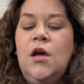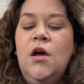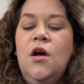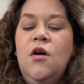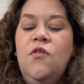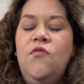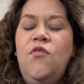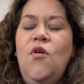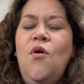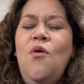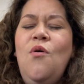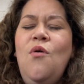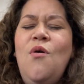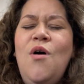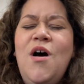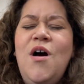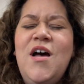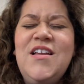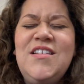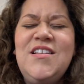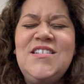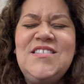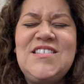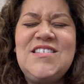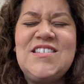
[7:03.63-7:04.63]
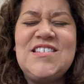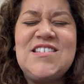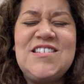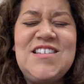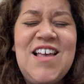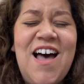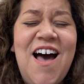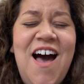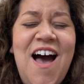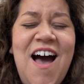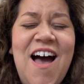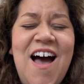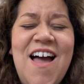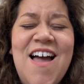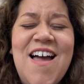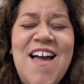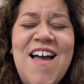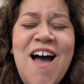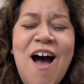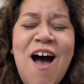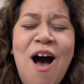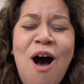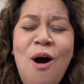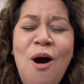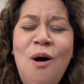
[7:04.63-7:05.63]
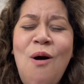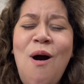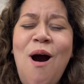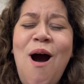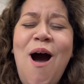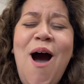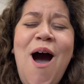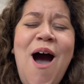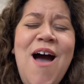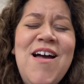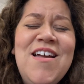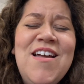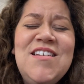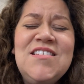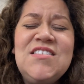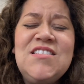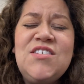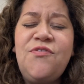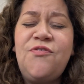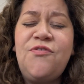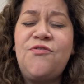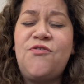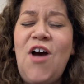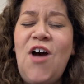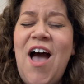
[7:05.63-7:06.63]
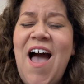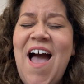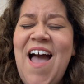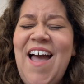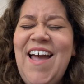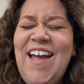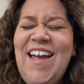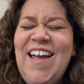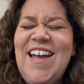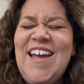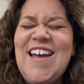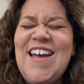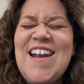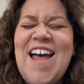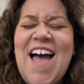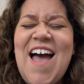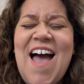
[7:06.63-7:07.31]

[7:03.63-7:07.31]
For once I was afraid